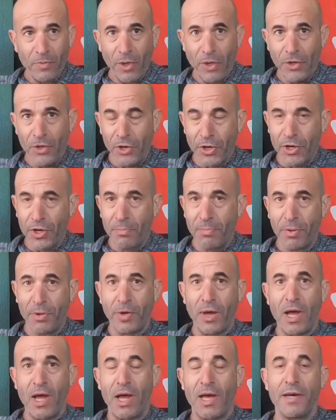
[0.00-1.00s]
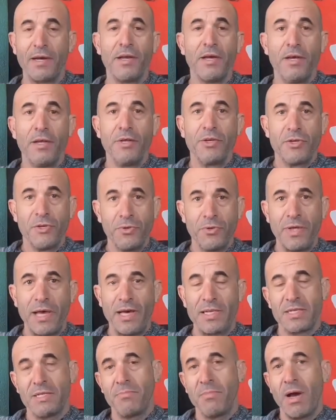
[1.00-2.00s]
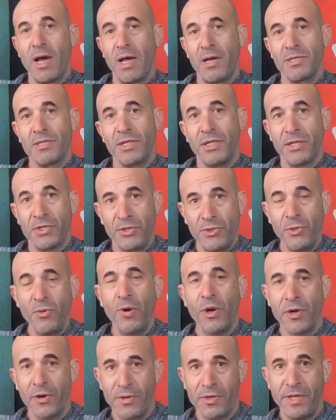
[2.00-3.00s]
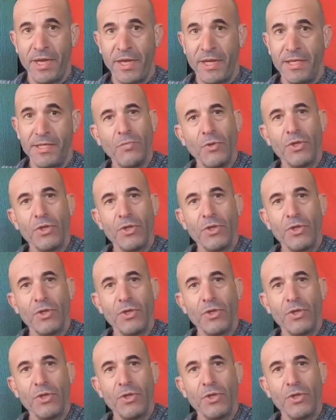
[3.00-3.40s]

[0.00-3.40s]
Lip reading: you're going to put on 2,000 miles in 200 days.